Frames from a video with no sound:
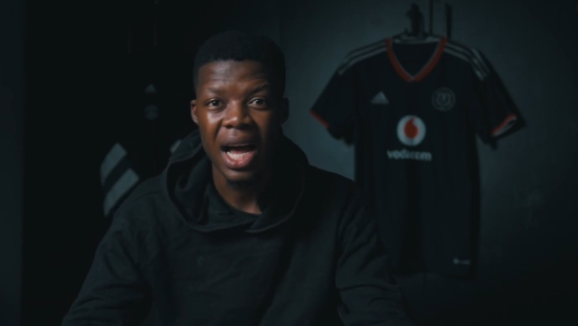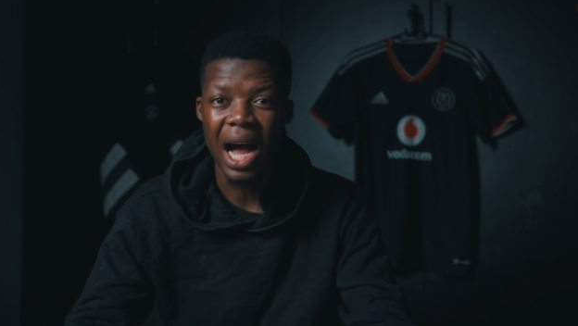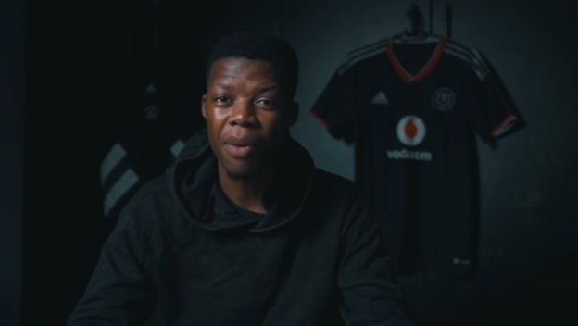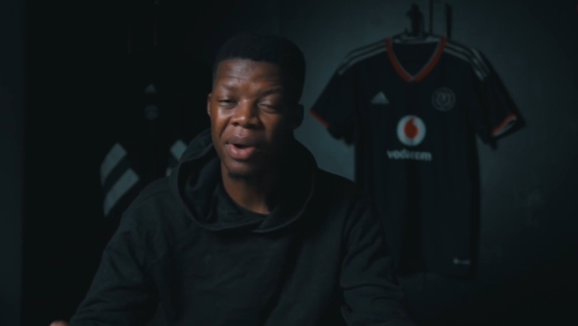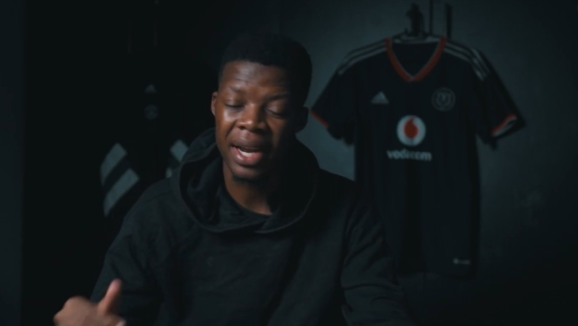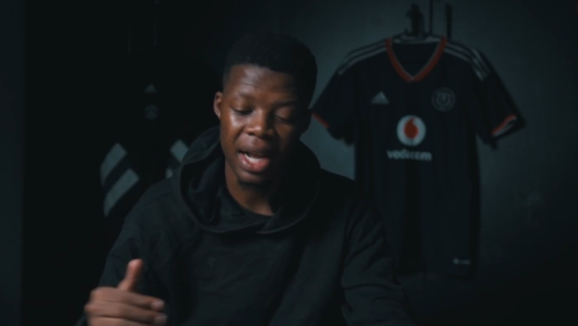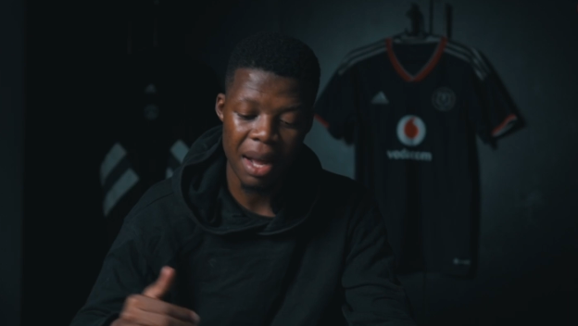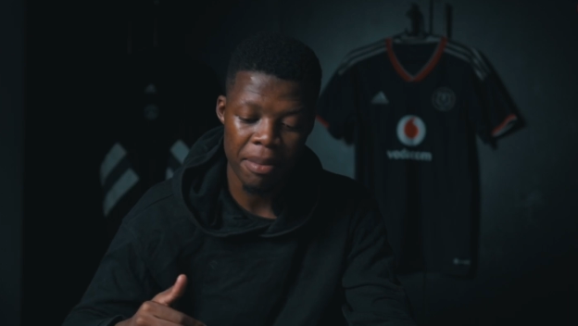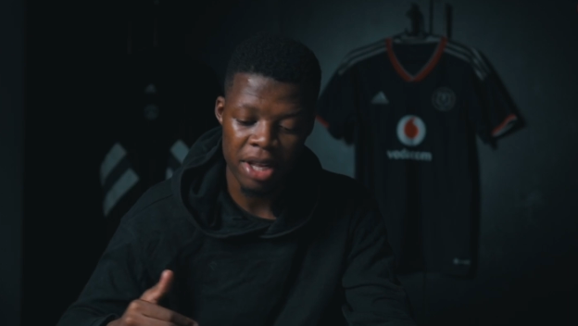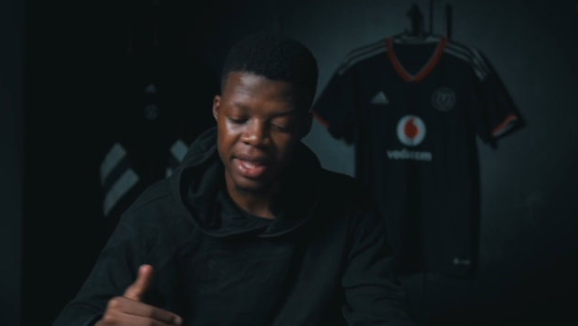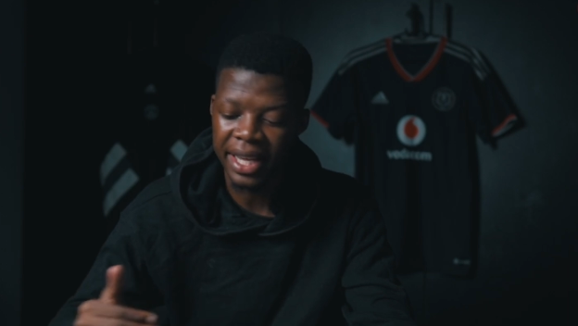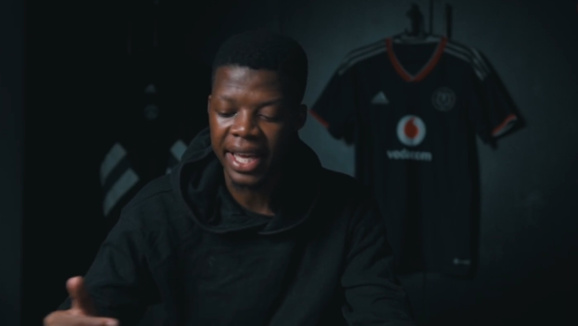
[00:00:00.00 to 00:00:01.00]
I want to come
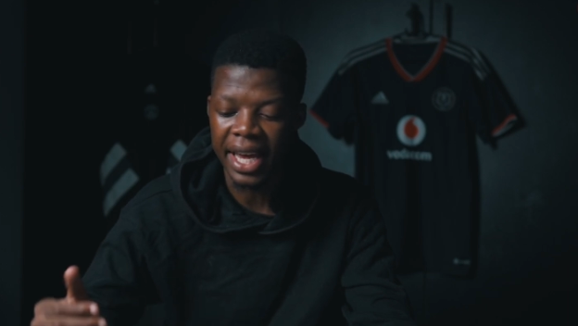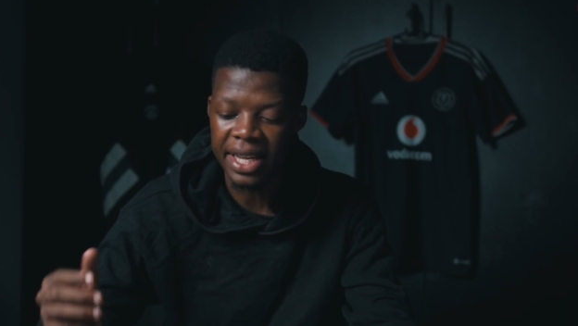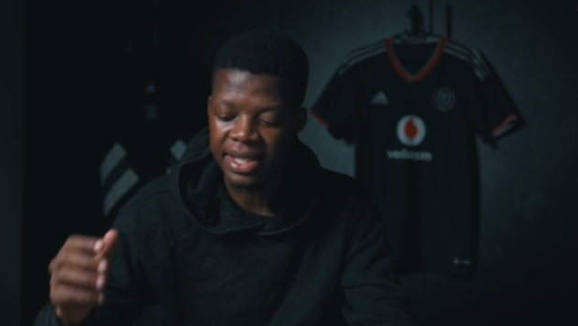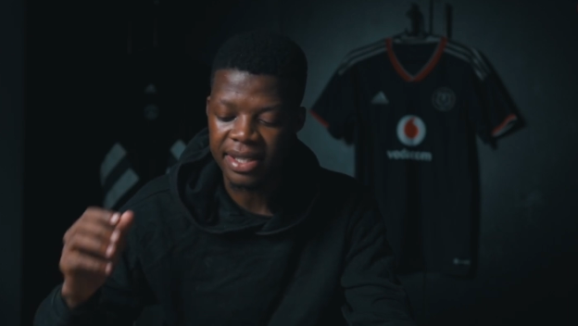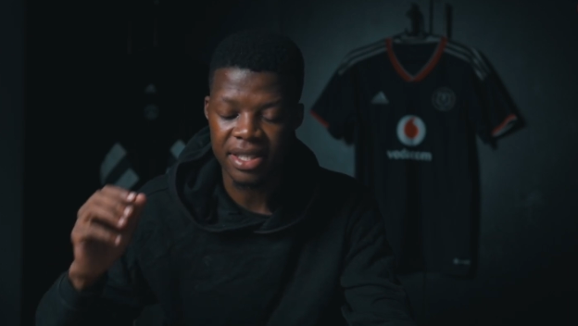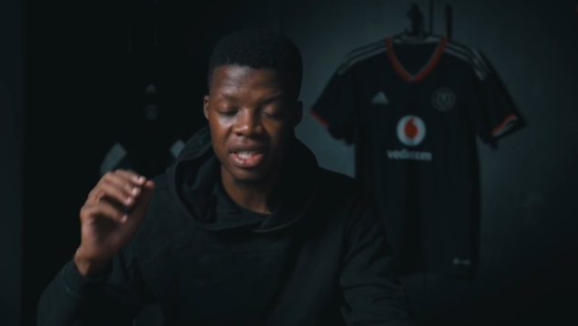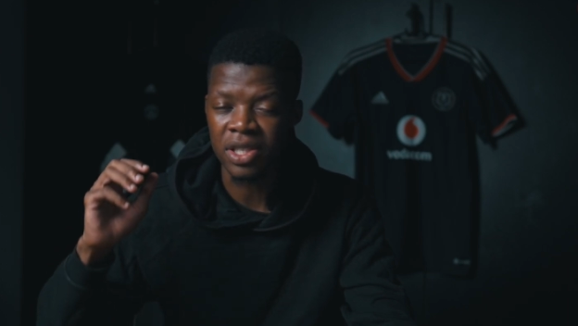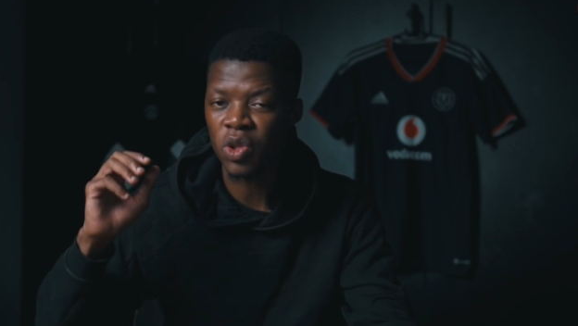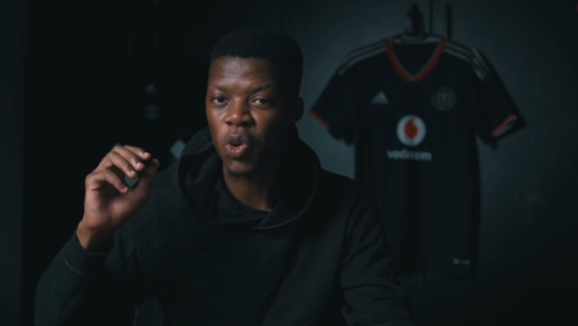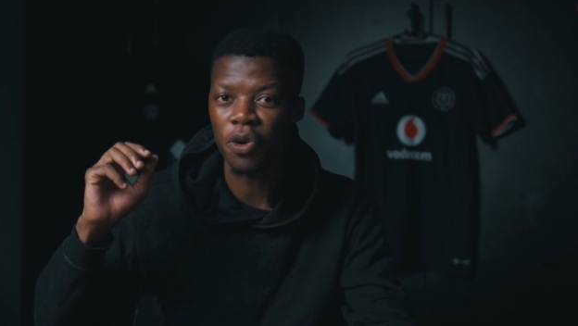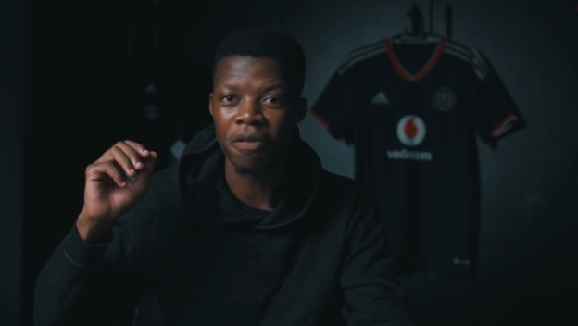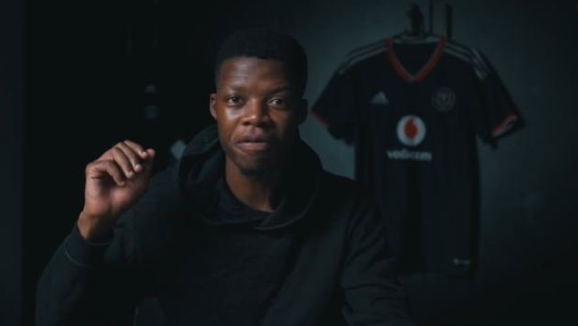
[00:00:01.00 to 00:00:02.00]
out the gates, just
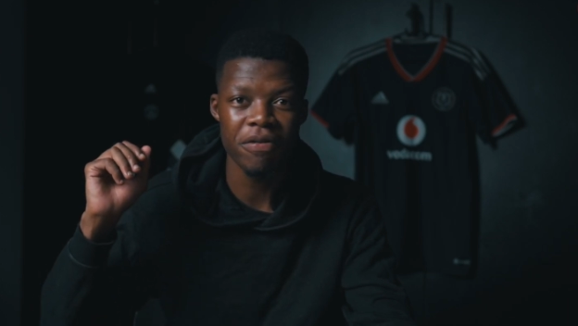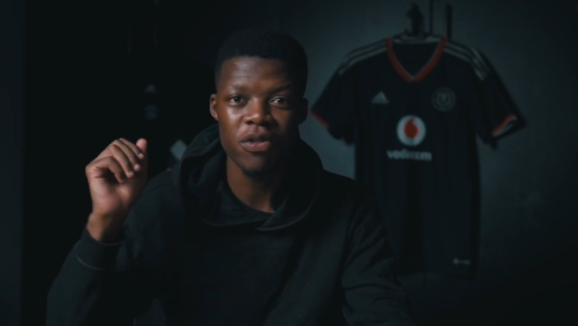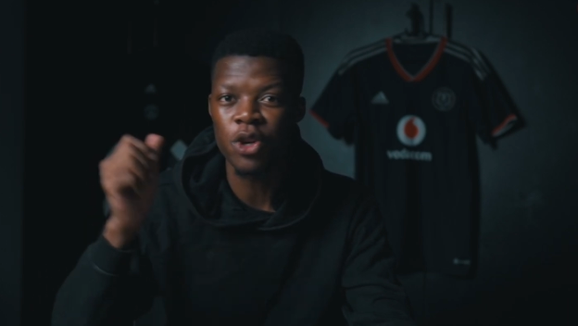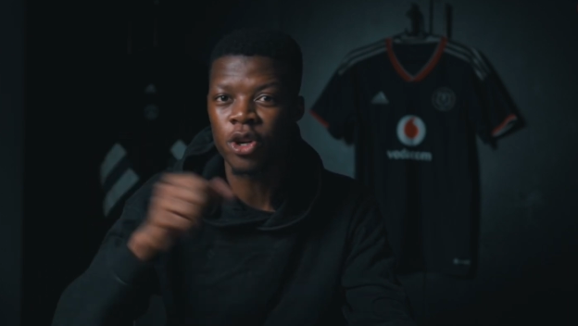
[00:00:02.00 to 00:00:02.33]
sort of,